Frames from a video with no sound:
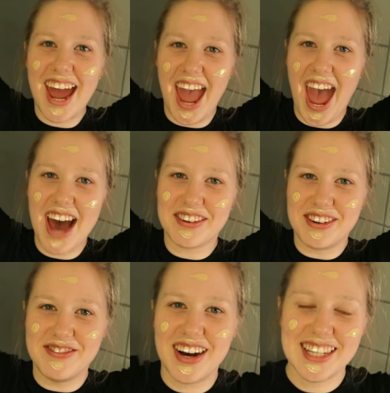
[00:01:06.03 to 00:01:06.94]
I have a
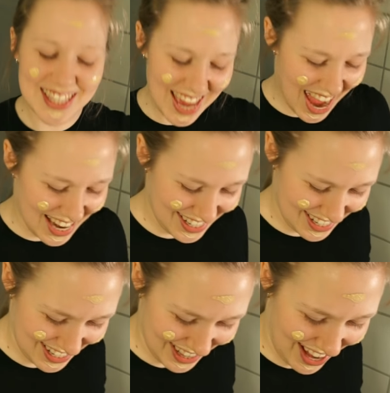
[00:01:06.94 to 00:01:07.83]
mustache!
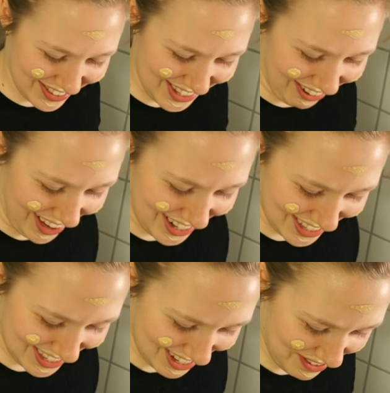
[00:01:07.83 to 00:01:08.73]
That was
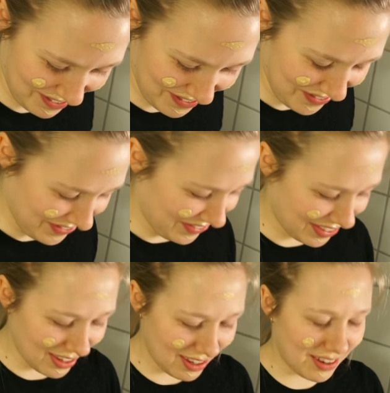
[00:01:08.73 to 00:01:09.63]
great.
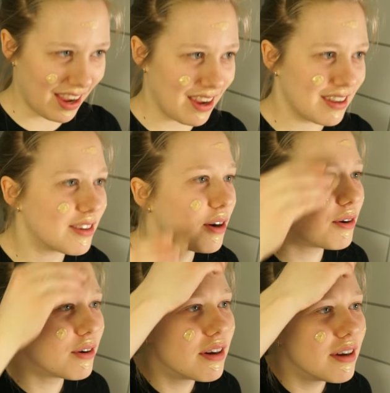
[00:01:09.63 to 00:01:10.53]
Okay,
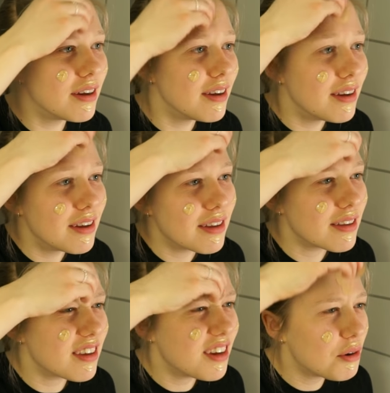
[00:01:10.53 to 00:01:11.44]
so.
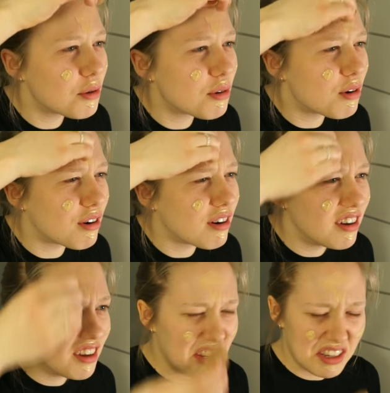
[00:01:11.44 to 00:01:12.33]
Ew!
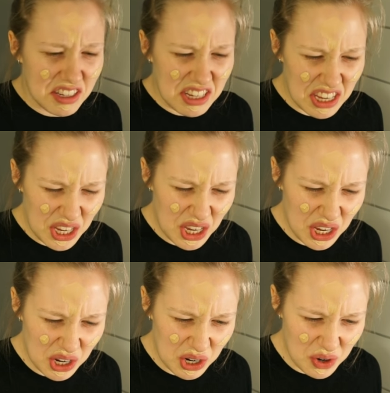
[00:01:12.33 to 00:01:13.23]
Ew!
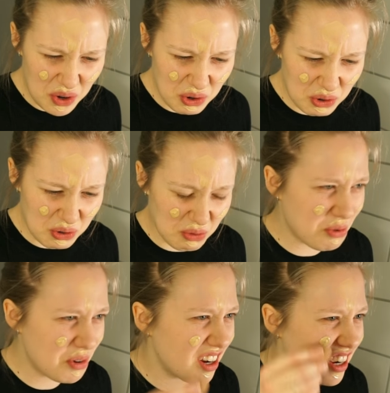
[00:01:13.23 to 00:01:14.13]

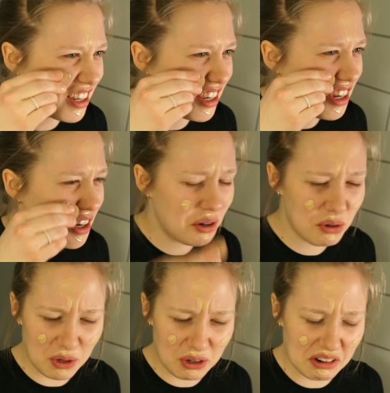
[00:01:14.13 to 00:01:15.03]
What? Ew!
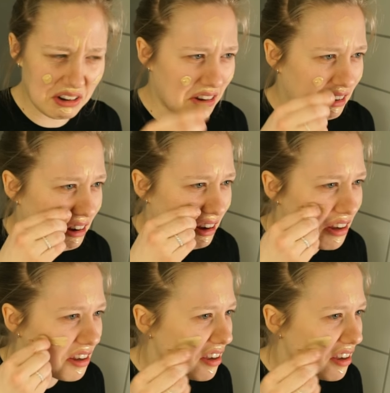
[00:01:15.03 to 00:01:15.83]
Oh!